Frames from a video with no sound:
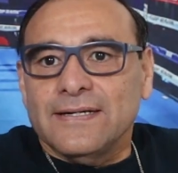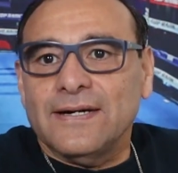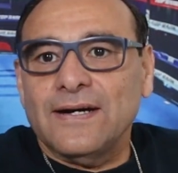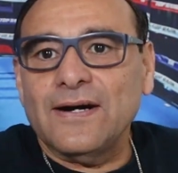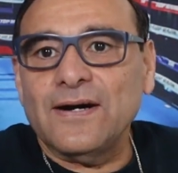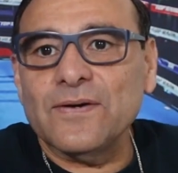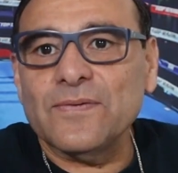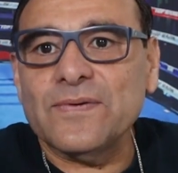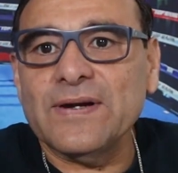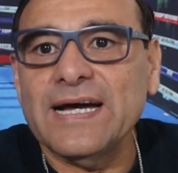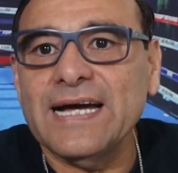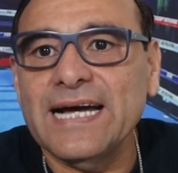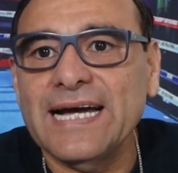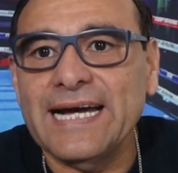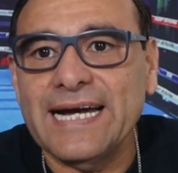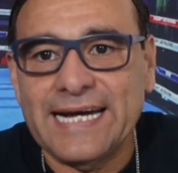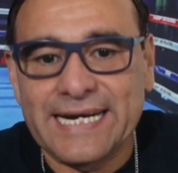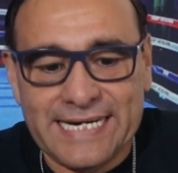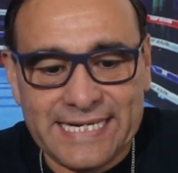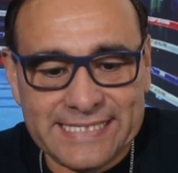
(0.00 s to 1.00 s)
All
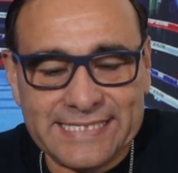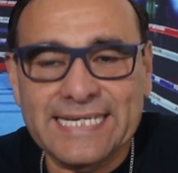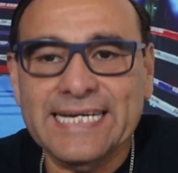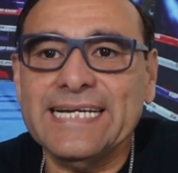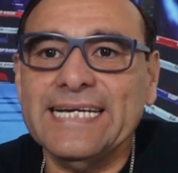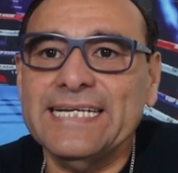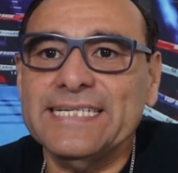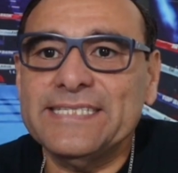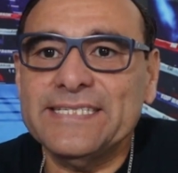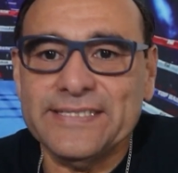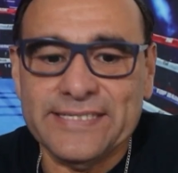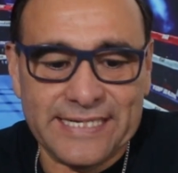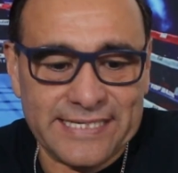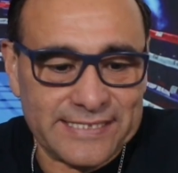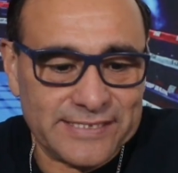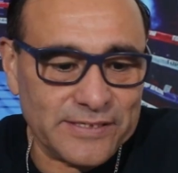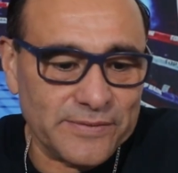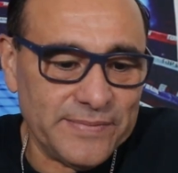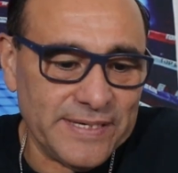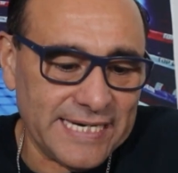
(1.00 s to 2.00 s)
right, let's get into
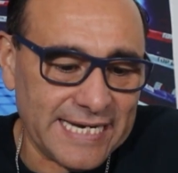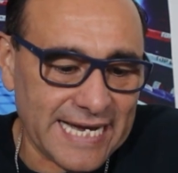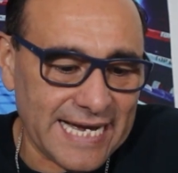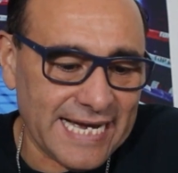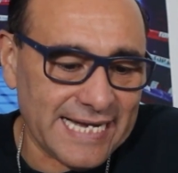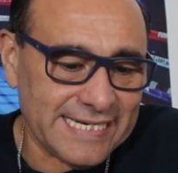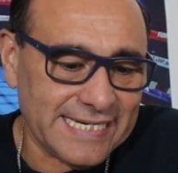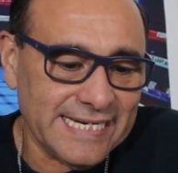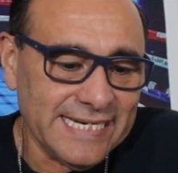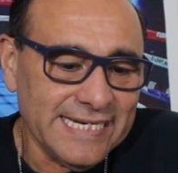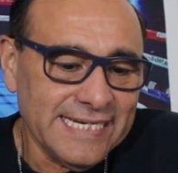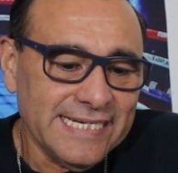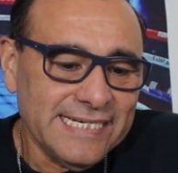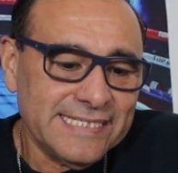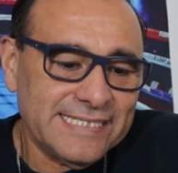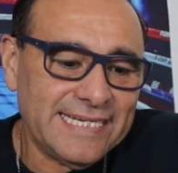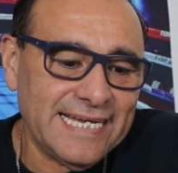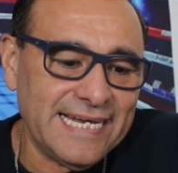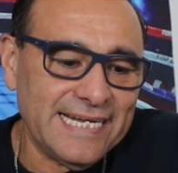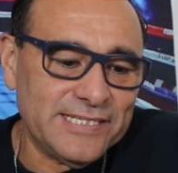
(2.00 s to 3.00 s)
this. So we got
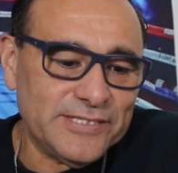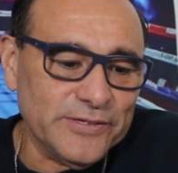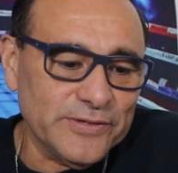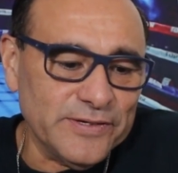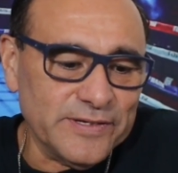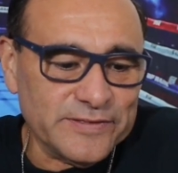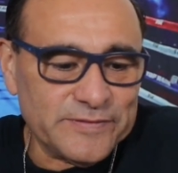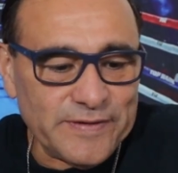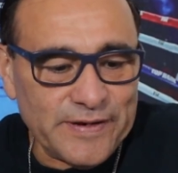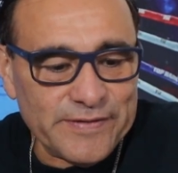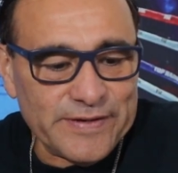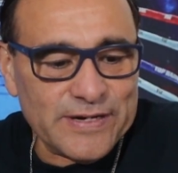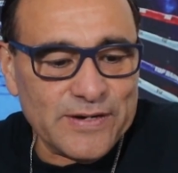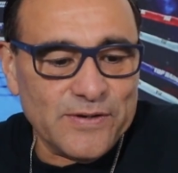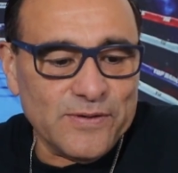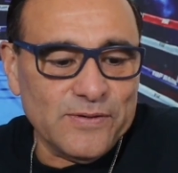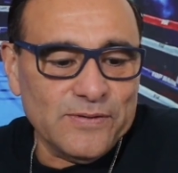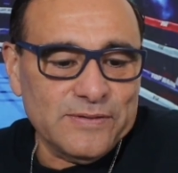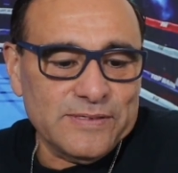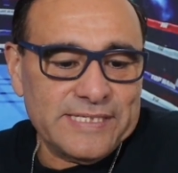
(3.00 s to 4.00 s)
San Antonio's very
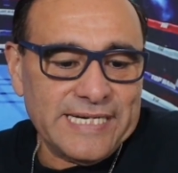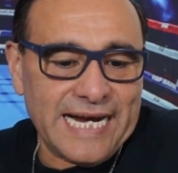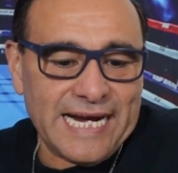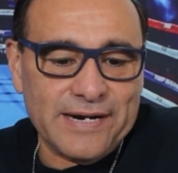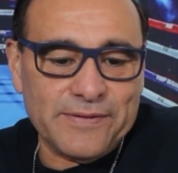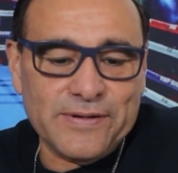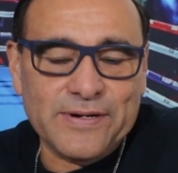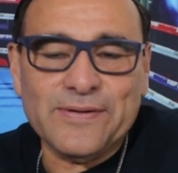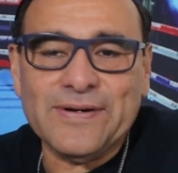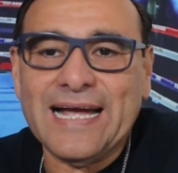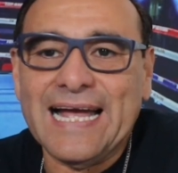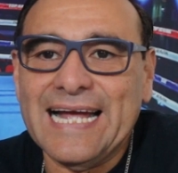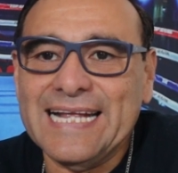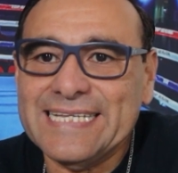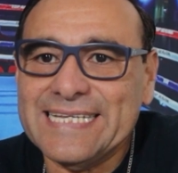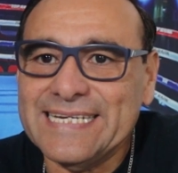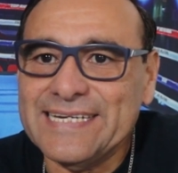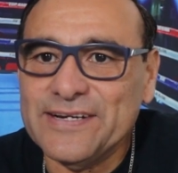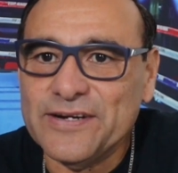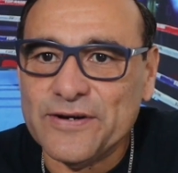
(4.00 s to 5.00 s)
own Tyrell
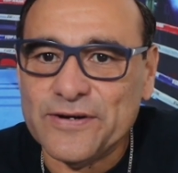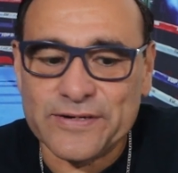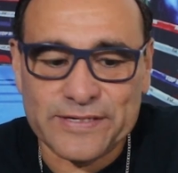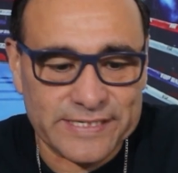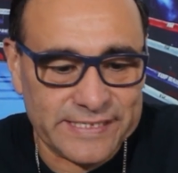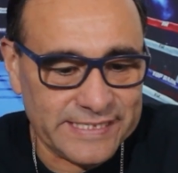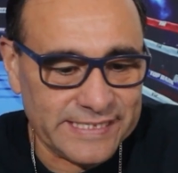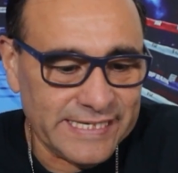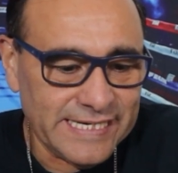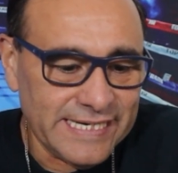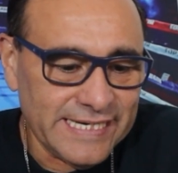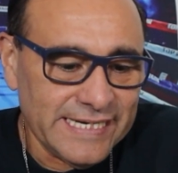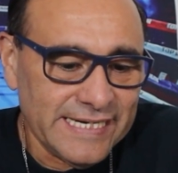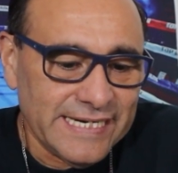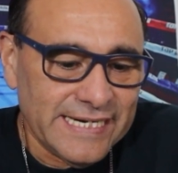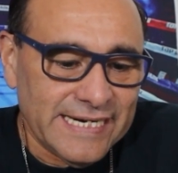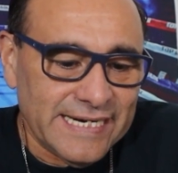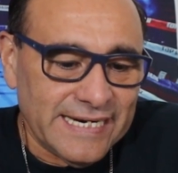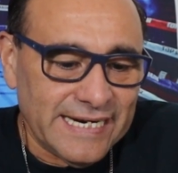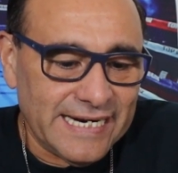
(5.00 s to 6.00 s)
Anthony Herndon
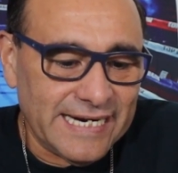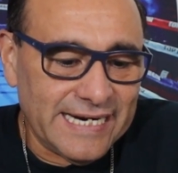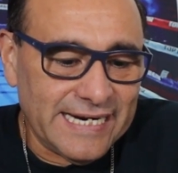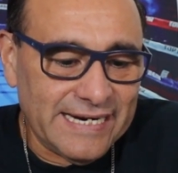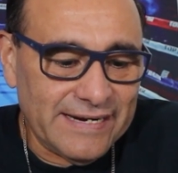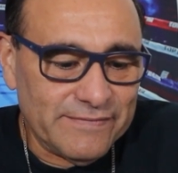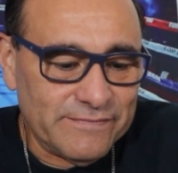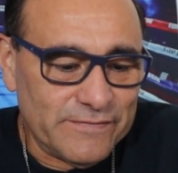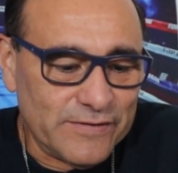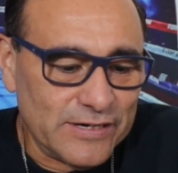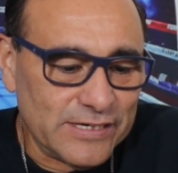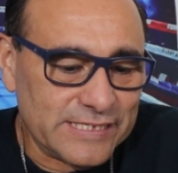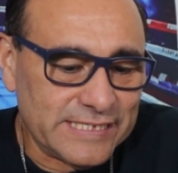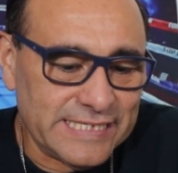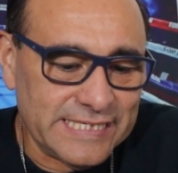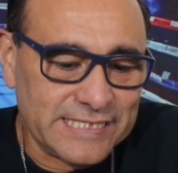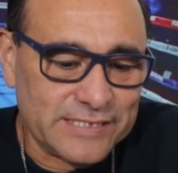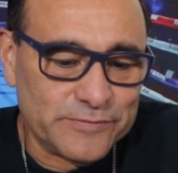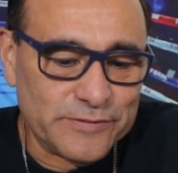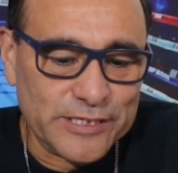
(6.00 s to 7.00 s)
uh,
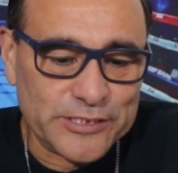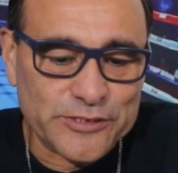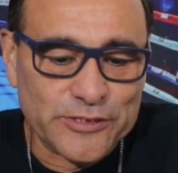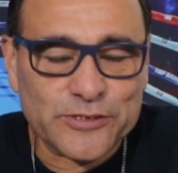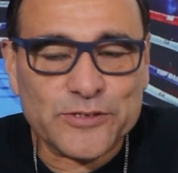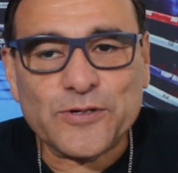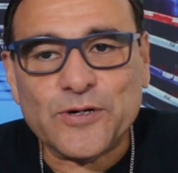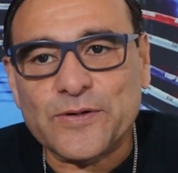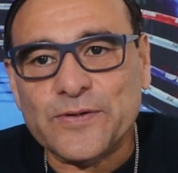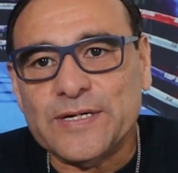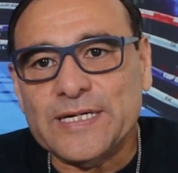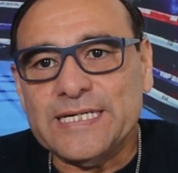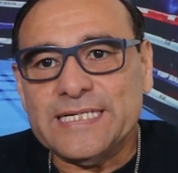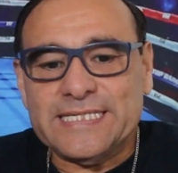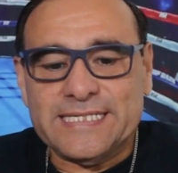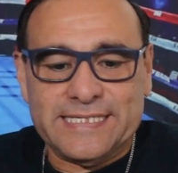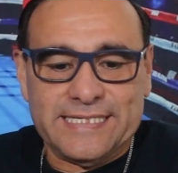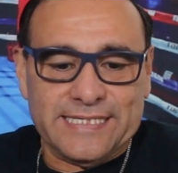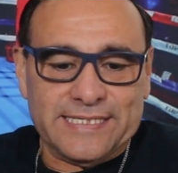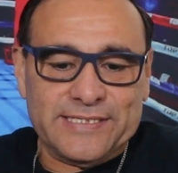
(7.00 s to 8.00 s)
versus Richard
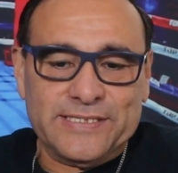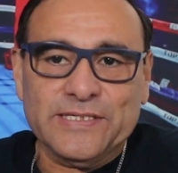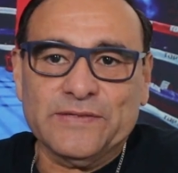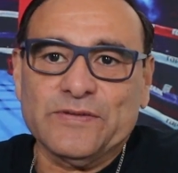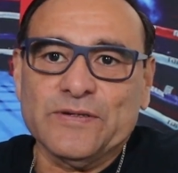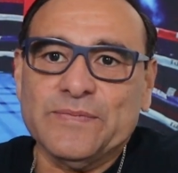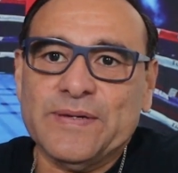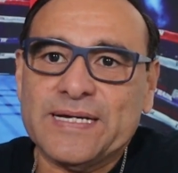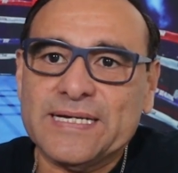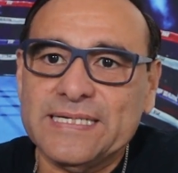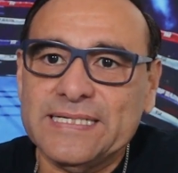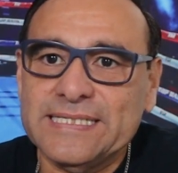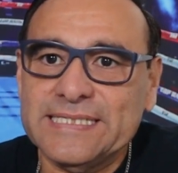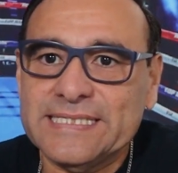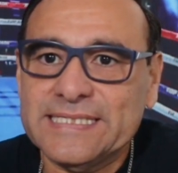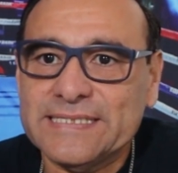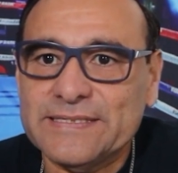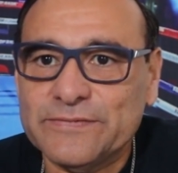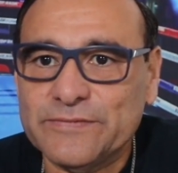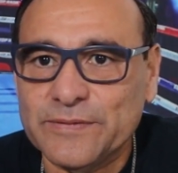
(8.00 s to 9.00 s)
Torres, the silver
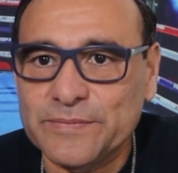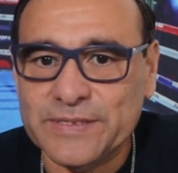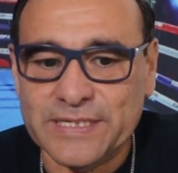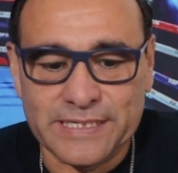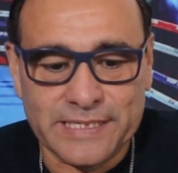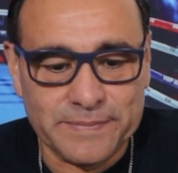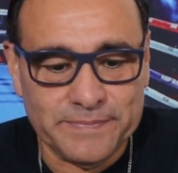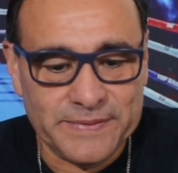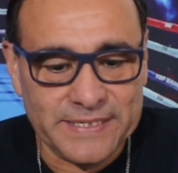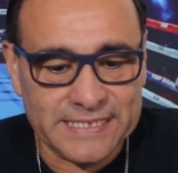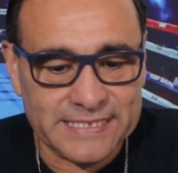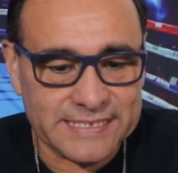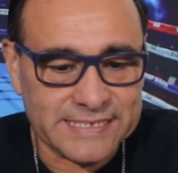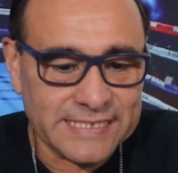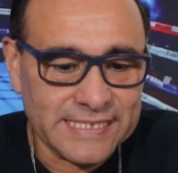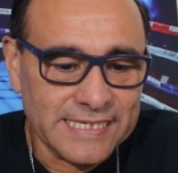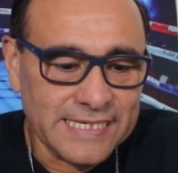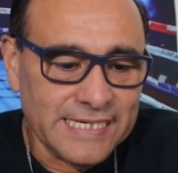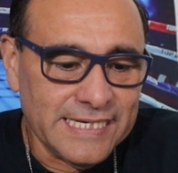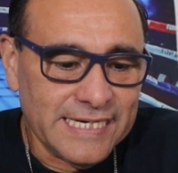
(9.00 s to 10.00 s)
medalist from the
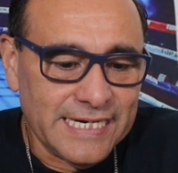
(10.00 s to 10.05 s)
Olympics.